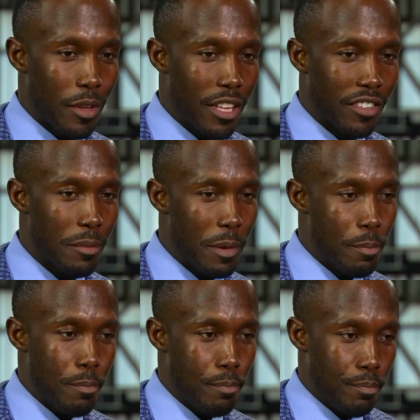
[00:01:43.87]
it's gonna be
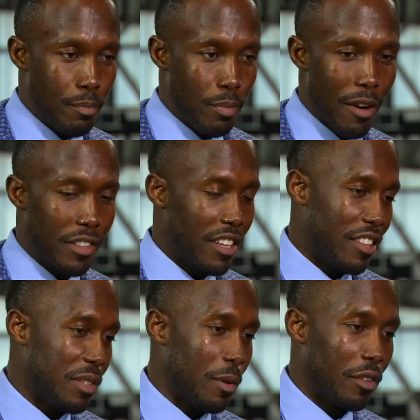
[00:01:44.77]
prevalent in
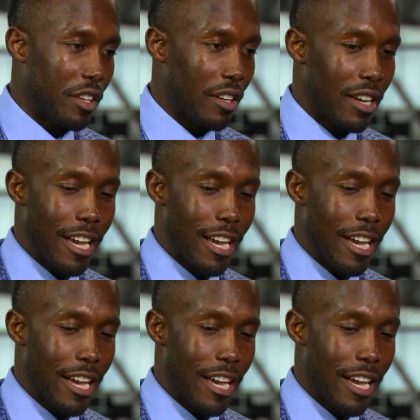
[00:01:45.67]
this building.